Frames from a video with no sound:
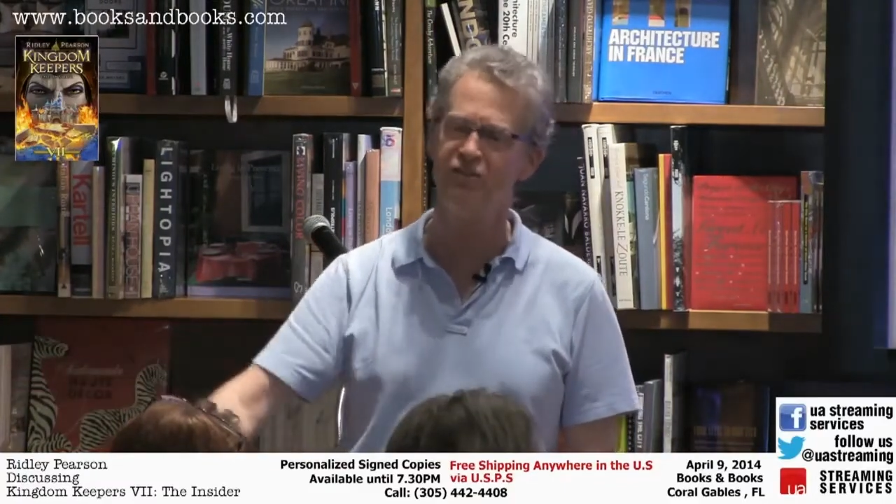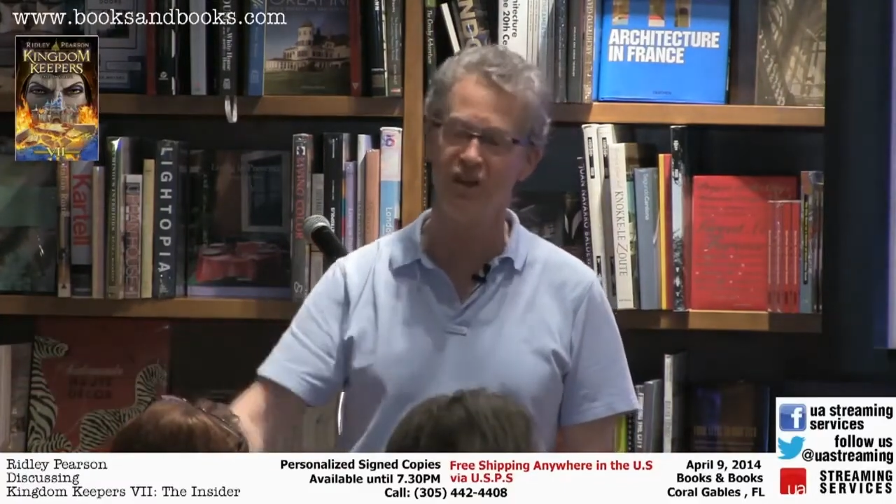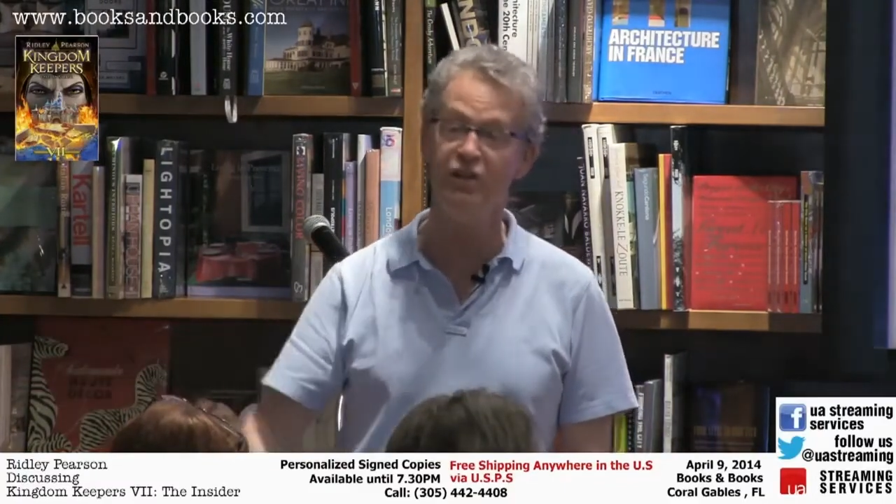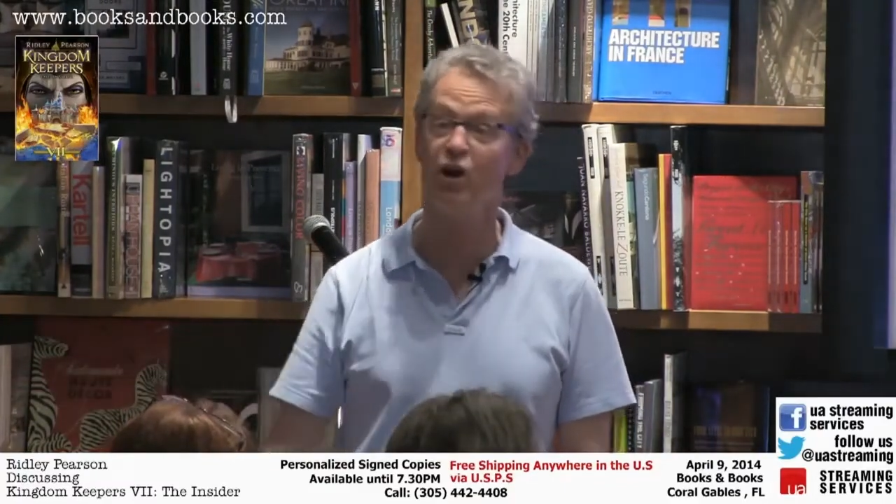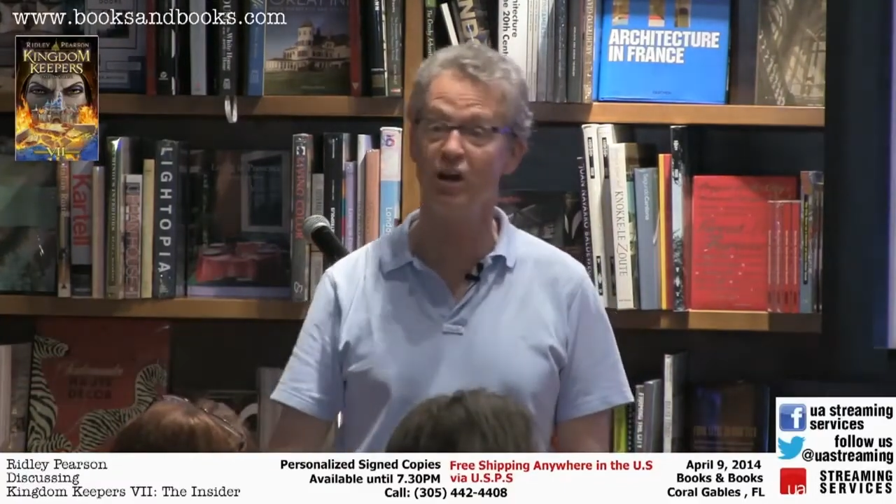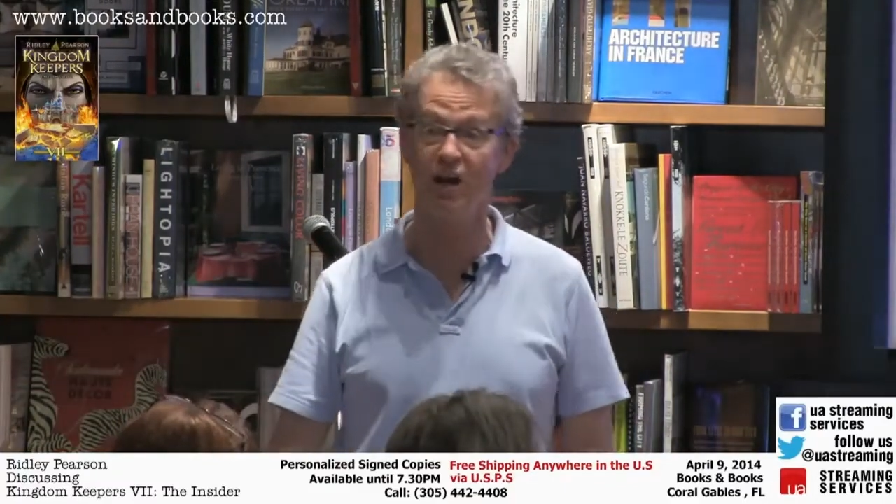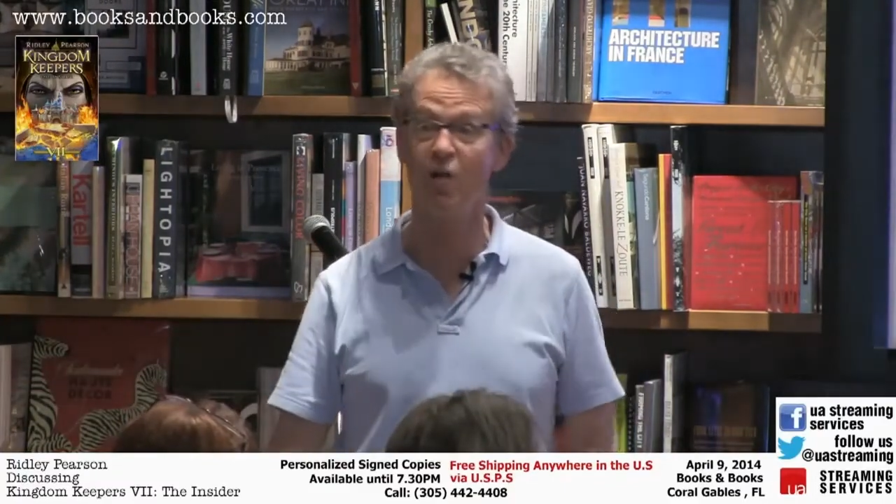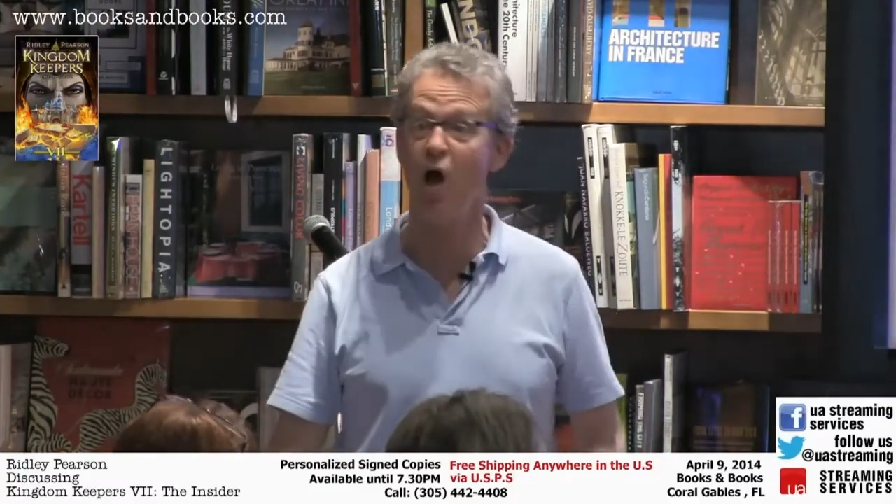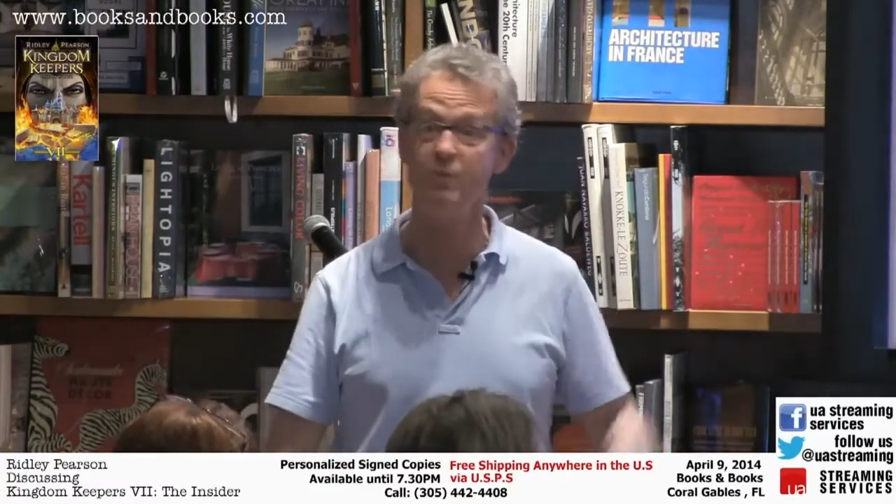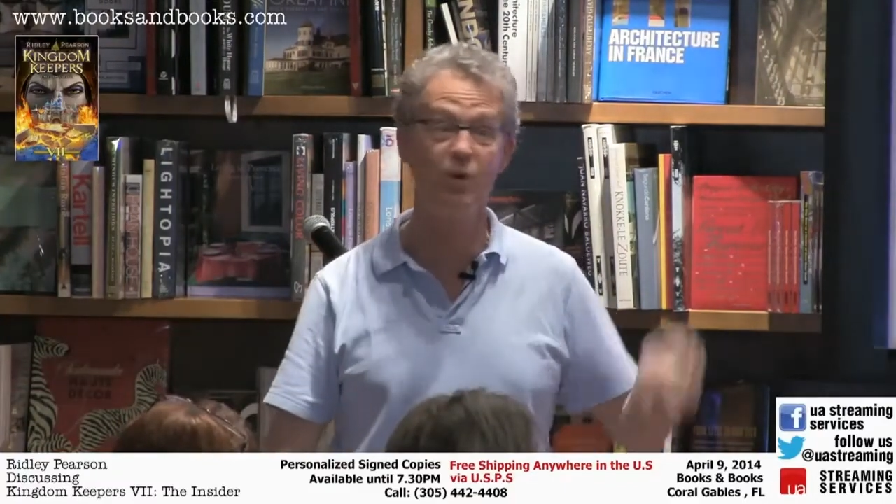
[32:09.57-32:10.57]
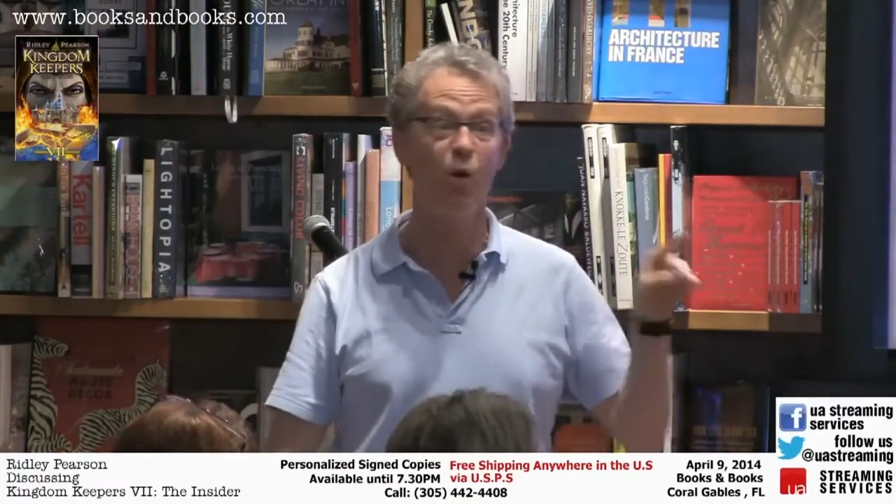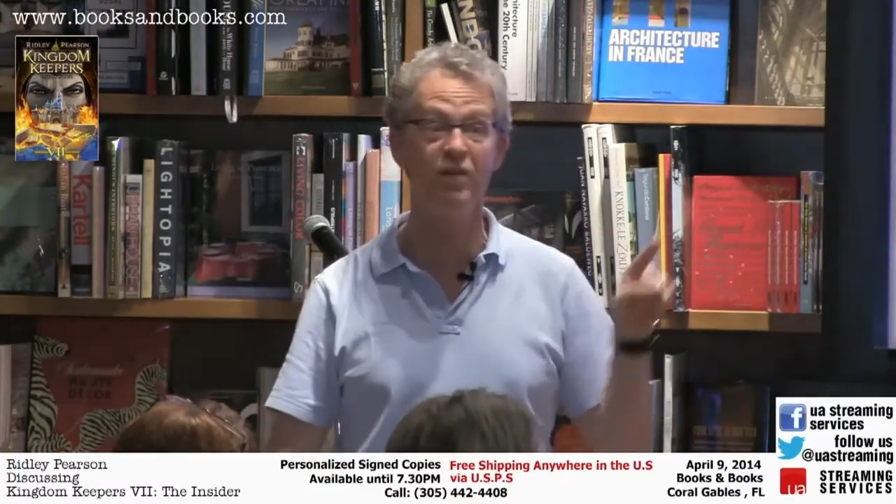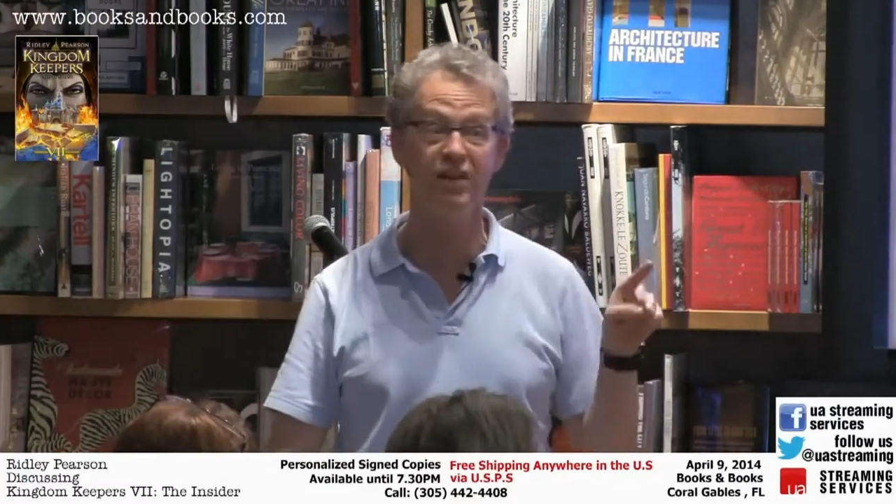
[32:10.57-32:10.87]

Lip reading: and you're going to climb the one that's